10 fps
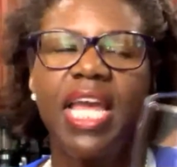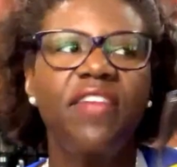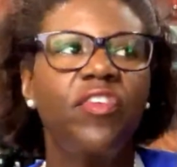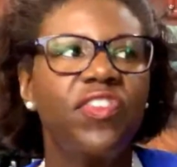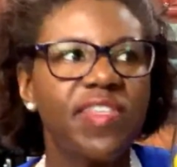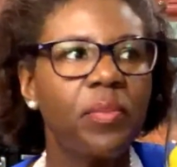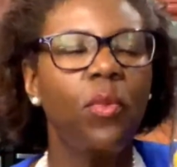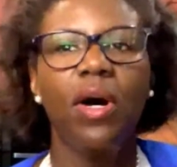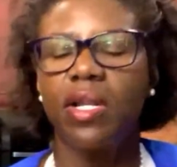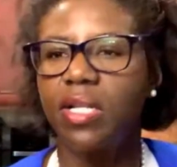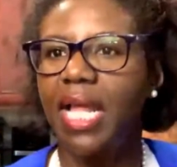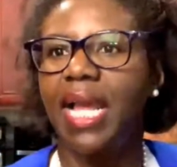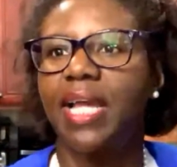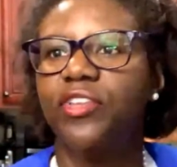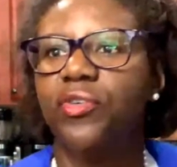If you sip water like
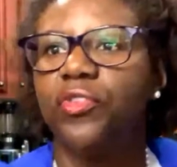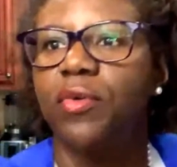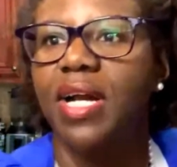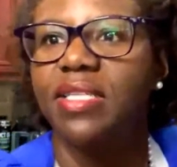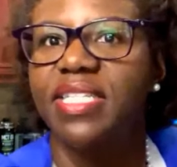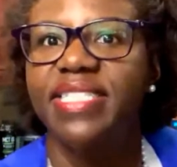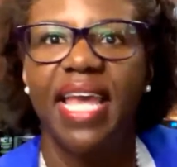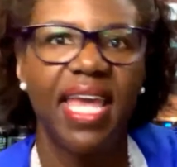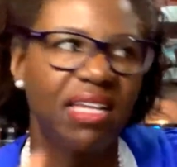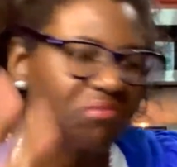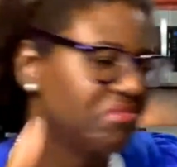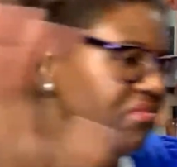I do throughout the day,